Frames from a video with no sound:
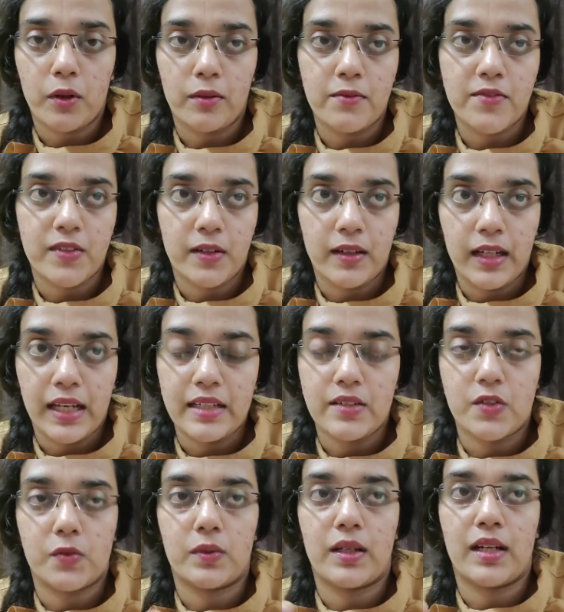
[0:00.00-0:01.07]
to a lot of
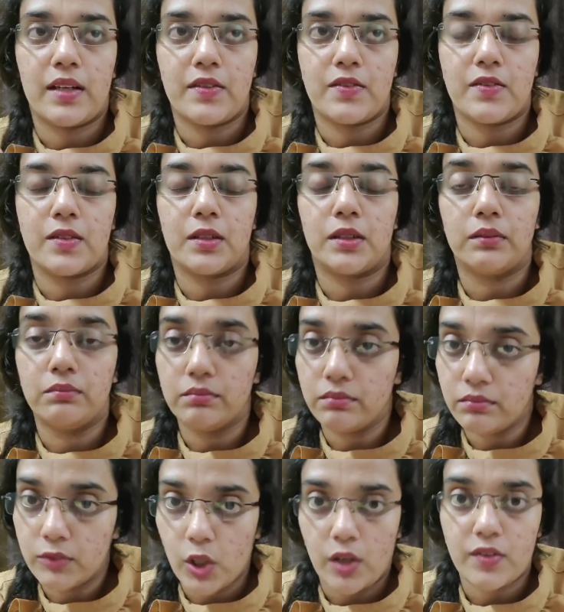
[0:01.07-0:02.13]
sunlight as well as
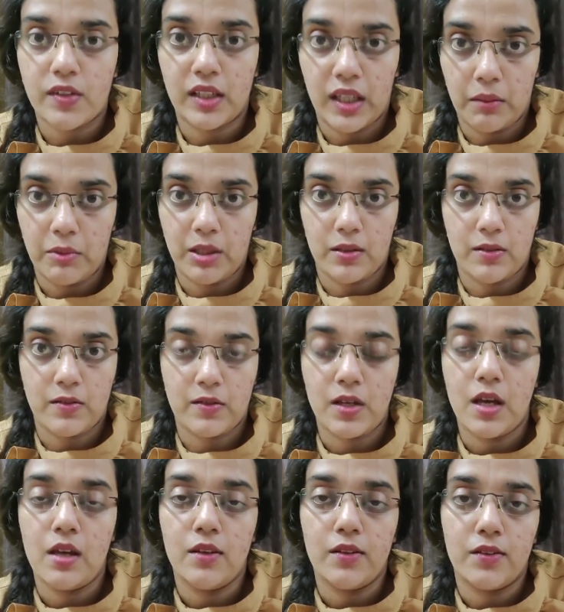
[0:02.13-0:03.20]
toxic
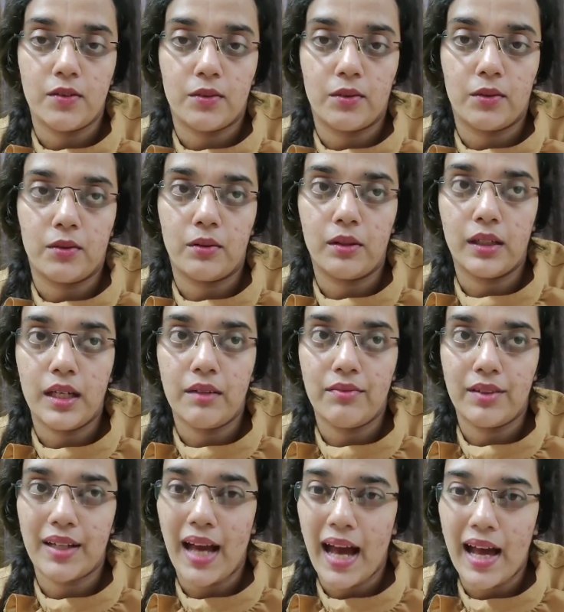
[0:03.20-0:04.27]
chemicals. So
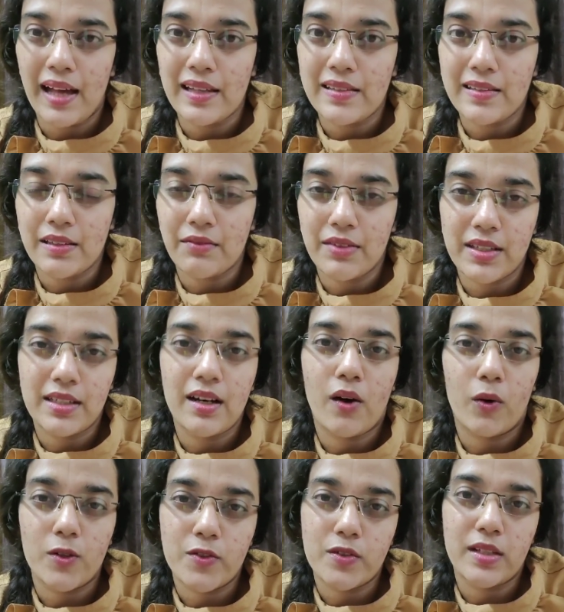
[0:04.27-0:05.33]
if it
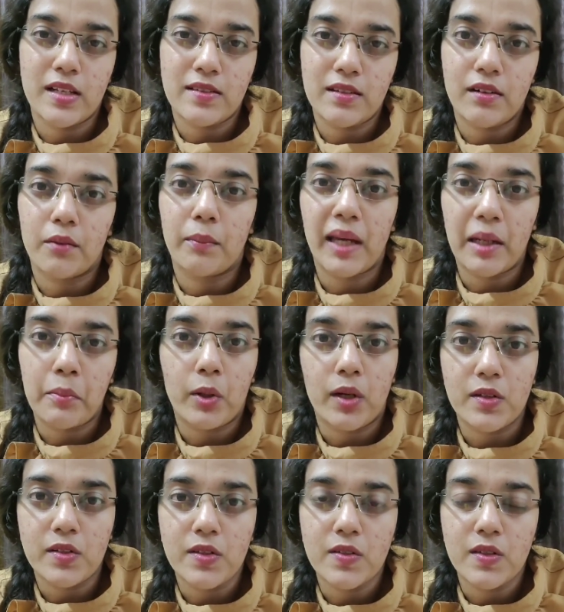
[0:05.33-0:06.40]
also does the repair
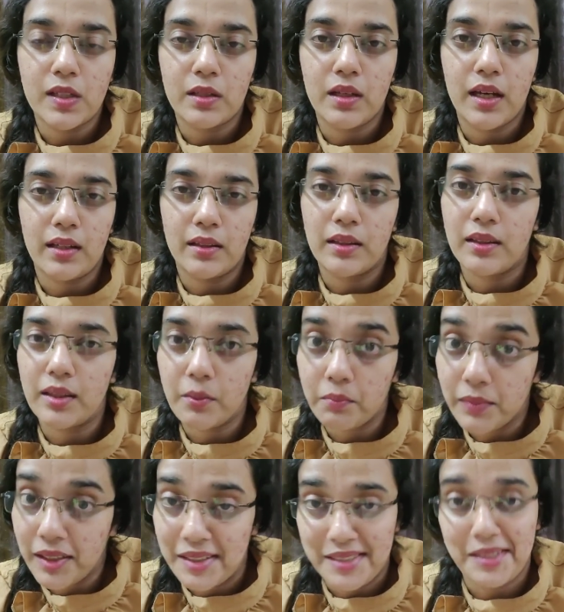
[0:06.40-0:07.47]
process in the
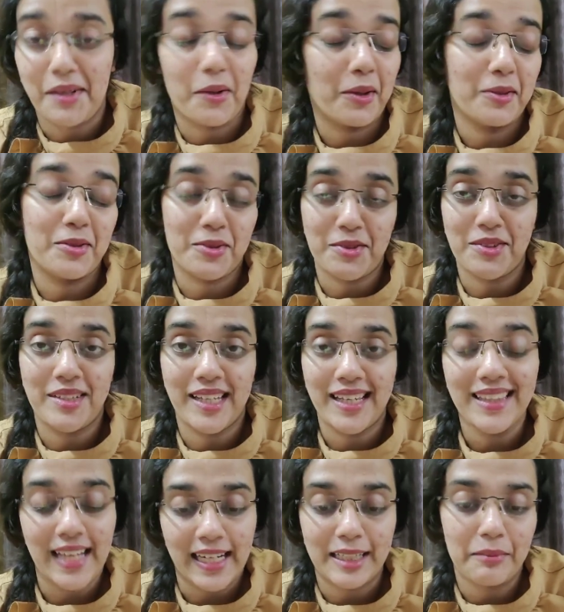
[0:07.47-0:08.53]
all through the
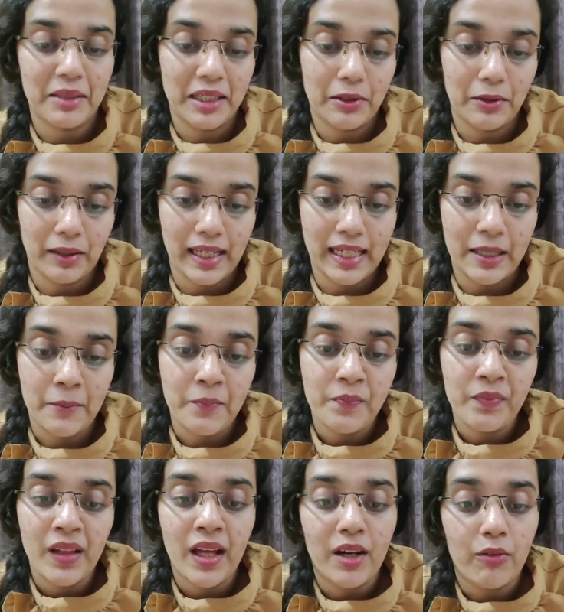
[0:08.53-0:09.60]
day, that will be great.
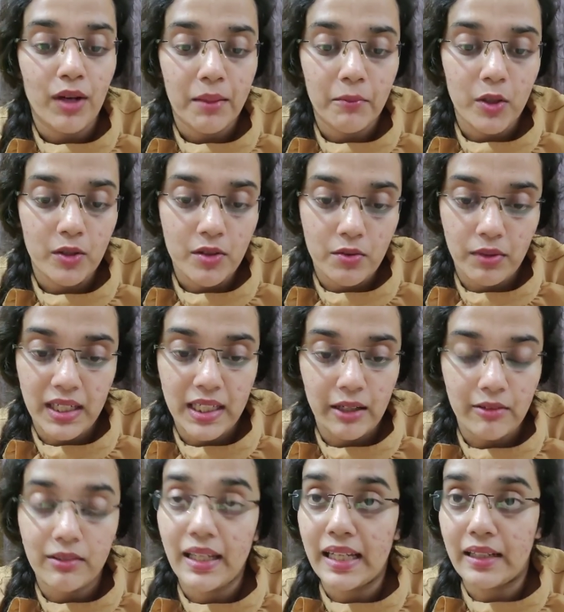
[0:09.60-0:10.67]
Now I'm going to read
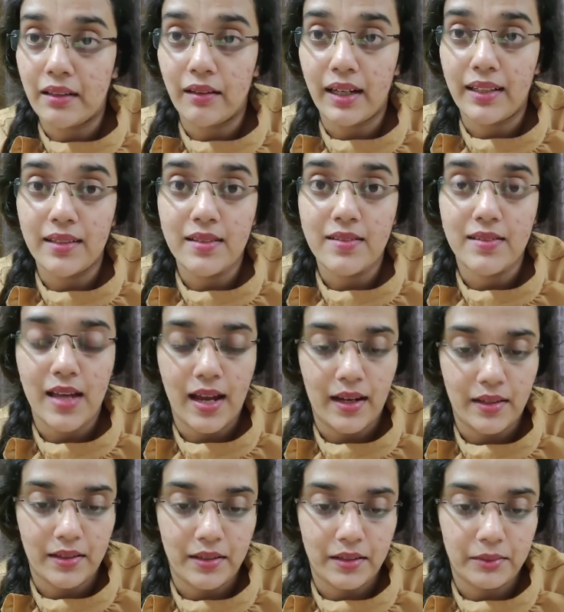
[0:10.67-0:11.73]
out the ingredients,
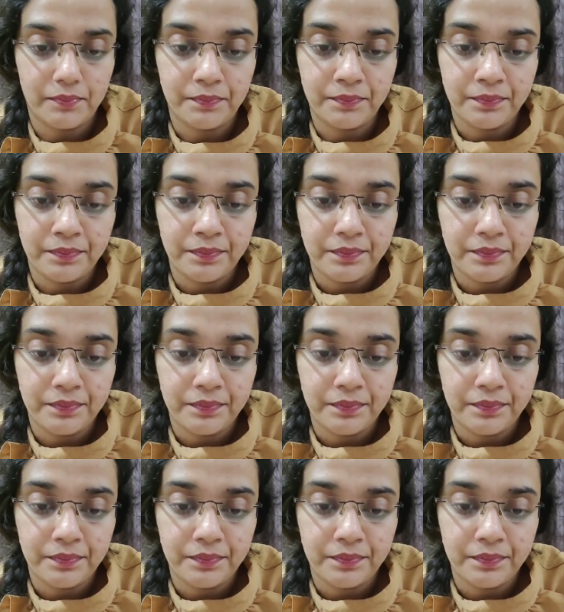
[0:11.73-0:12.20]
and the